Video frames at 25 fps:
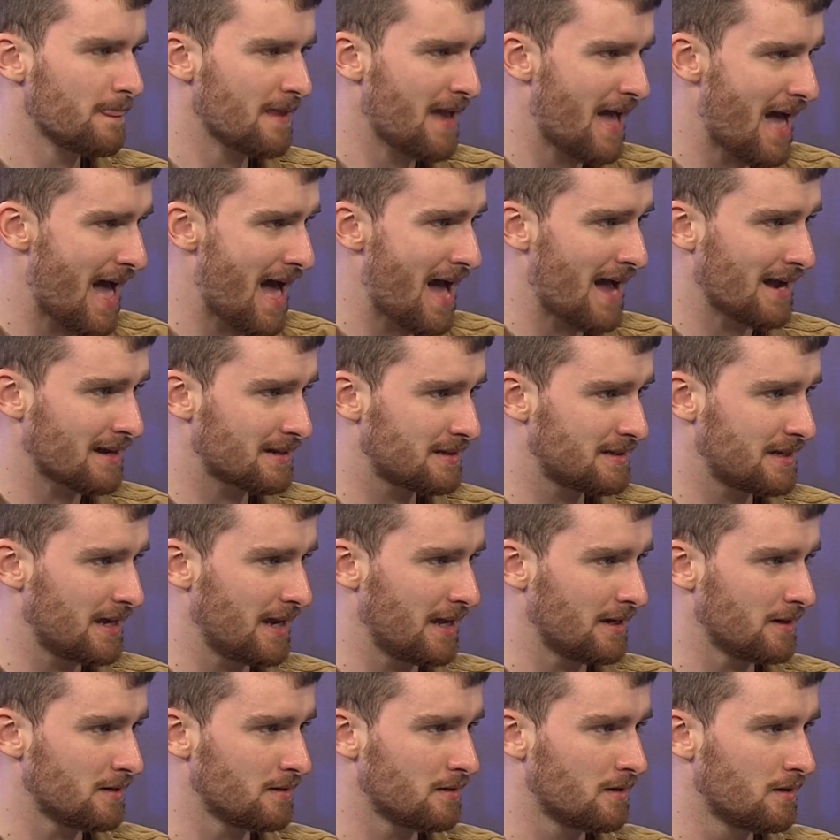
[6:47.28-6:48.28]

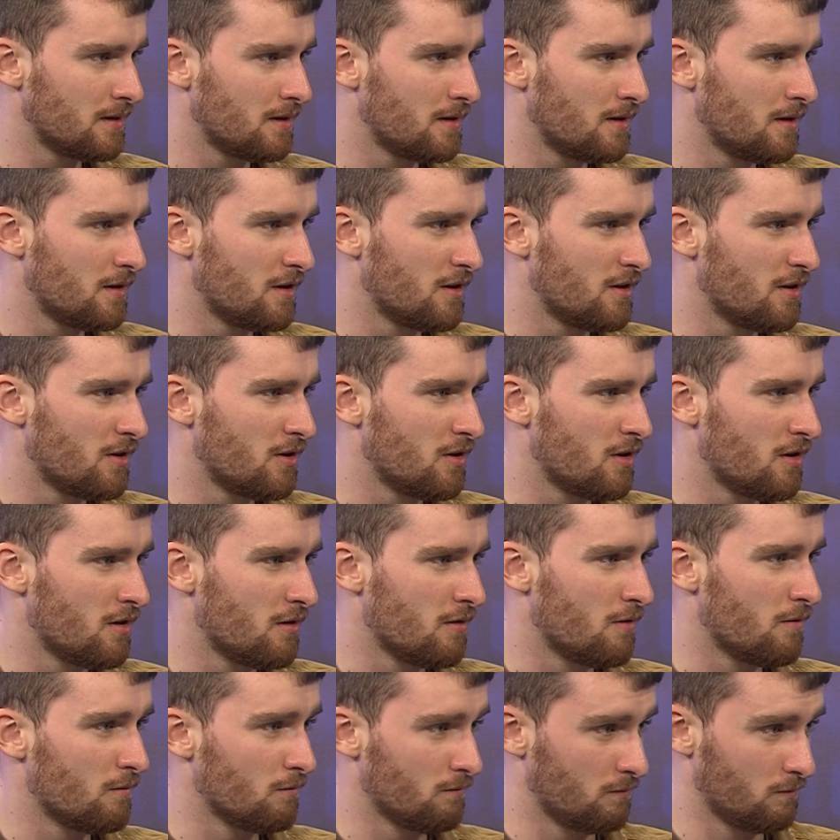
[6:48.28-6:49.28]
acting
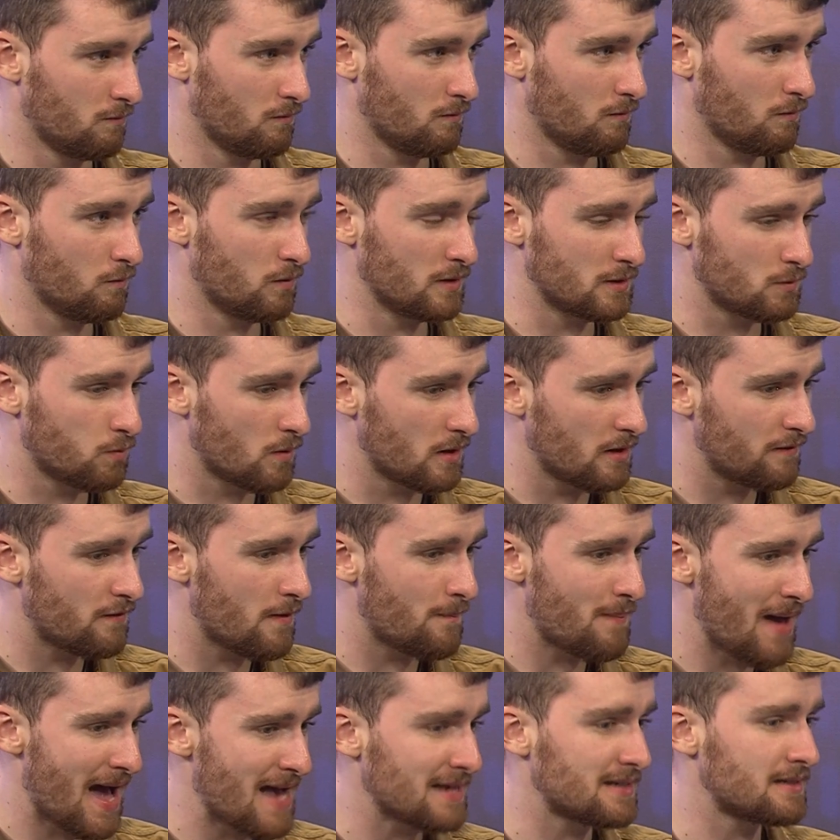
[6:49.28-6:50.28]
was one of the
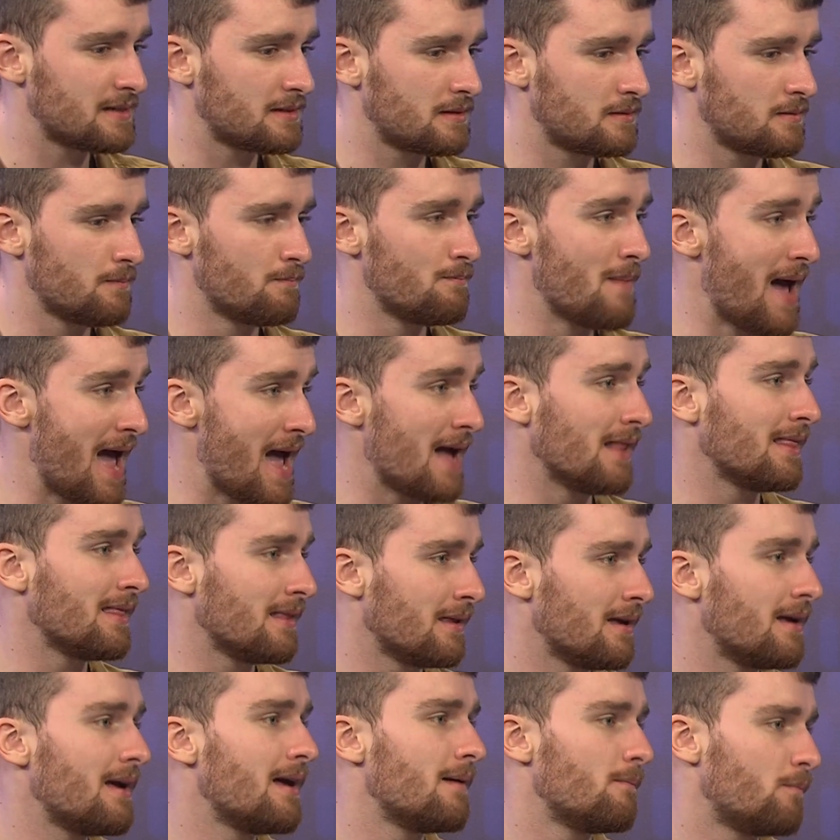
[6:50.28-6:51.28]
best male
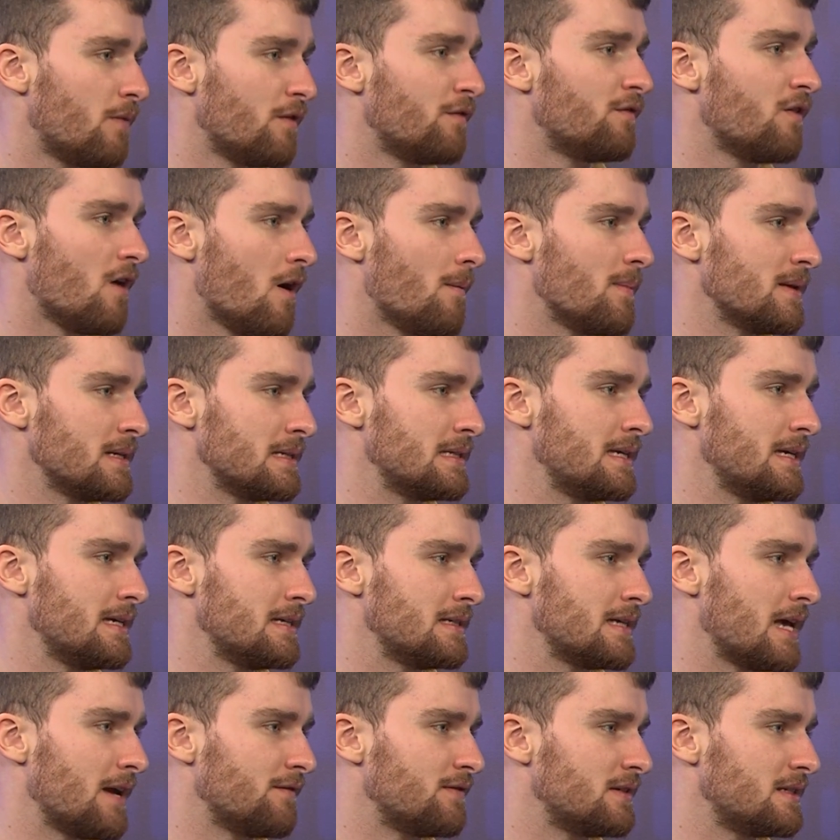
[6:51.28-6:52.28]
performances
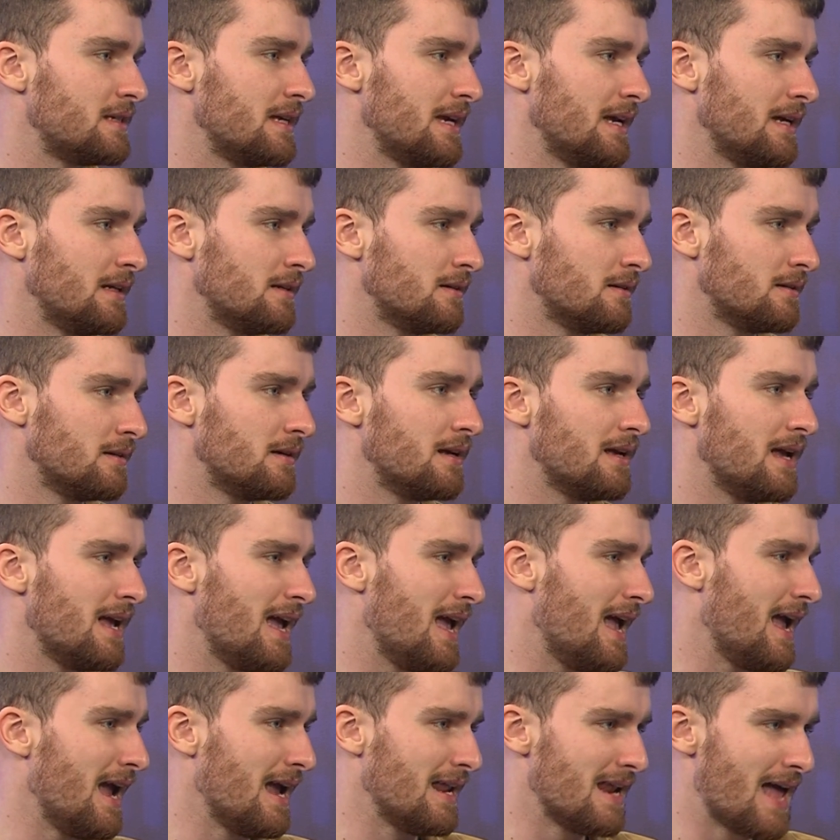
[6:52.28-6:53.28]
I've seen
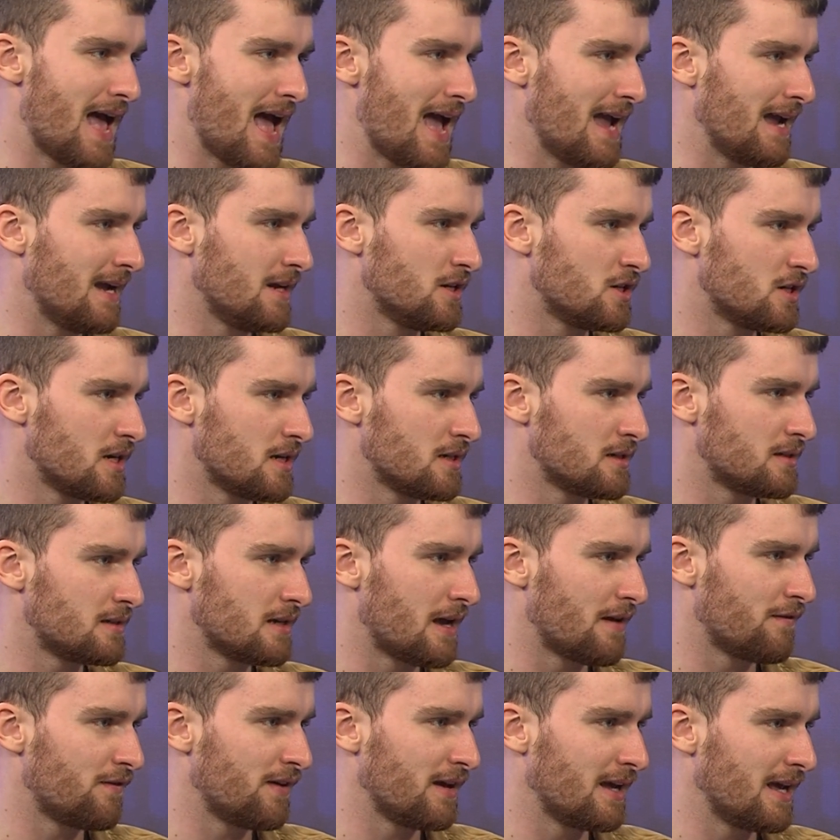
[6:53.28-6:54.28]
in ages.
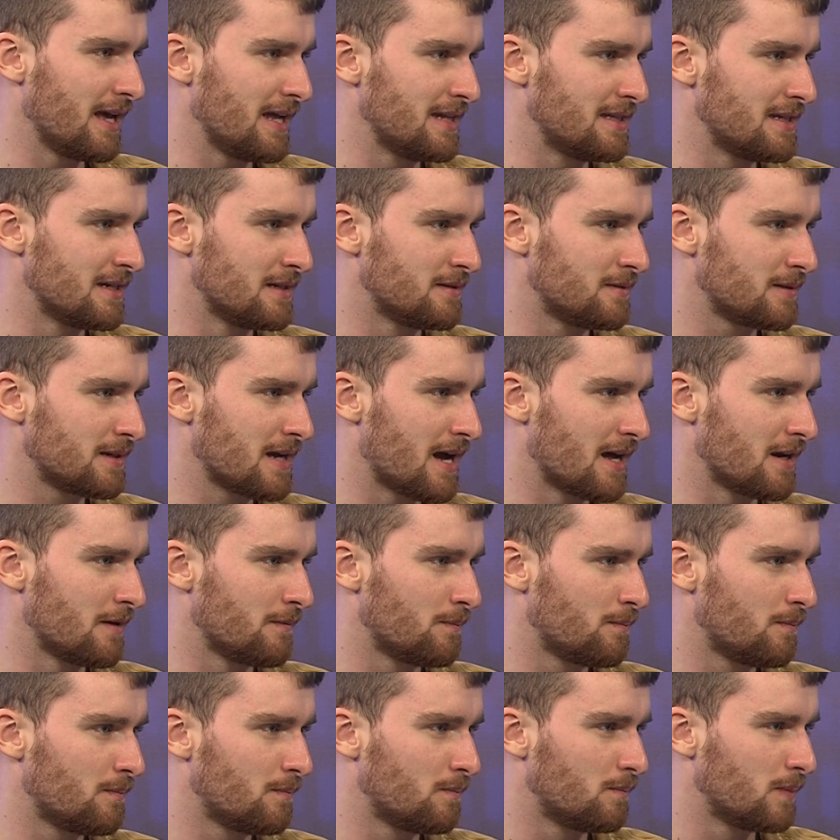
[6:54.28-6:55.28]
I think he did kind of
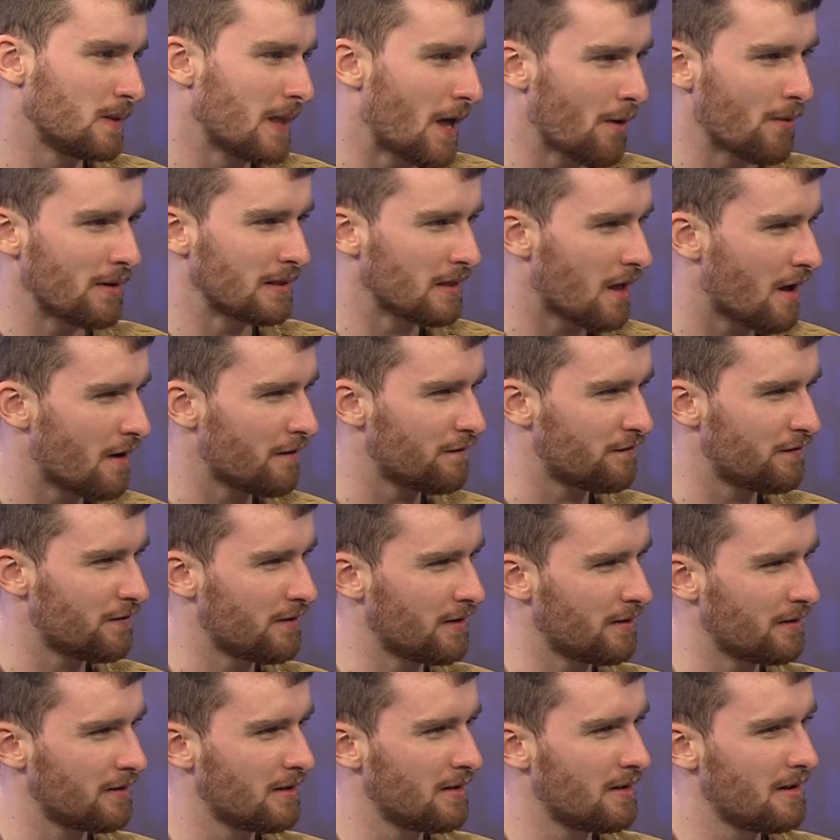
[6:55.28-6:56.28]
blow a lot of
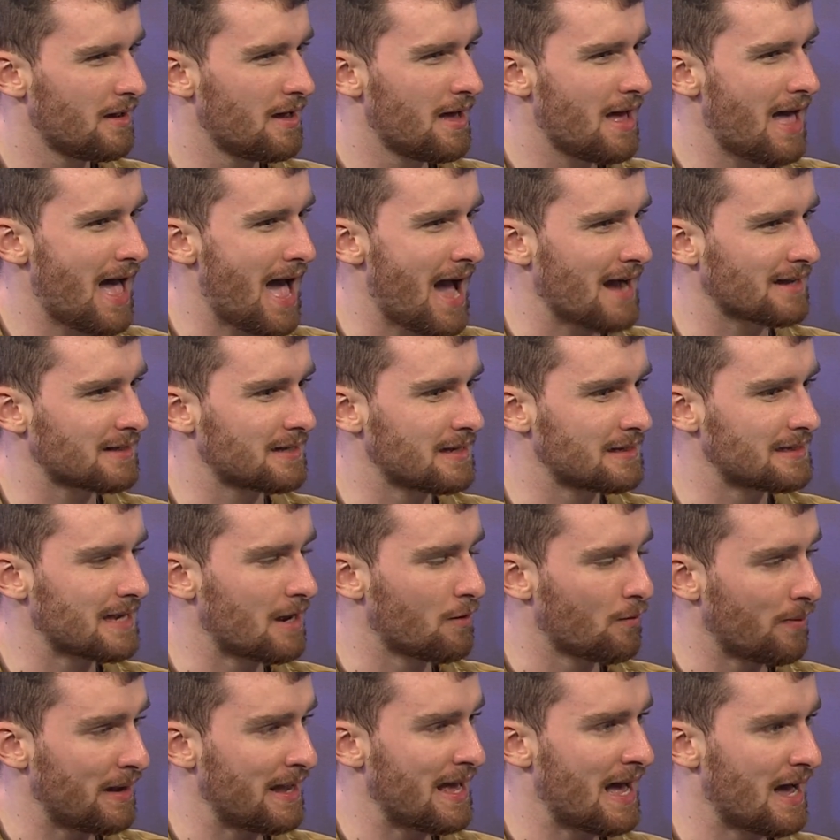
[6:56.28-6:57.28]
the actors that
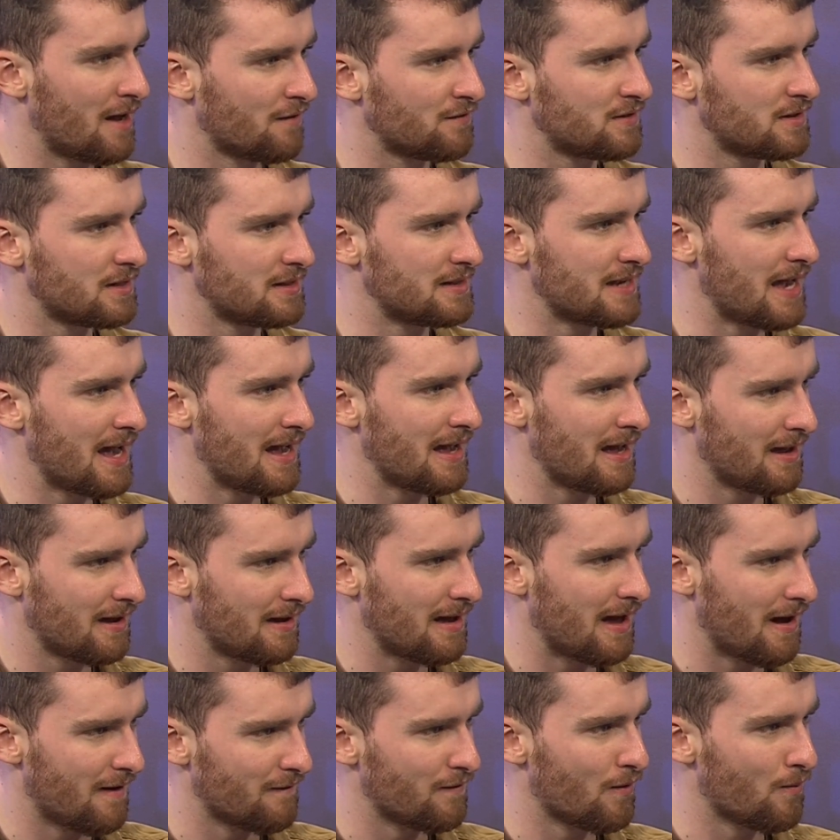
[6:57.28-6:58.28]
we have today
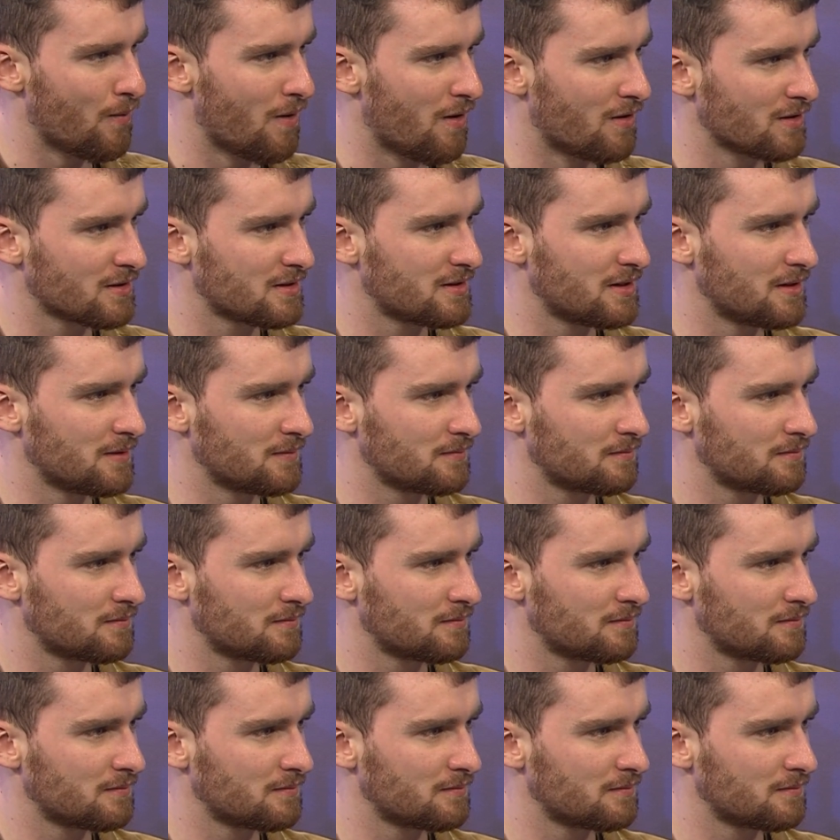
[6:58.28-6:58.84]
out the water.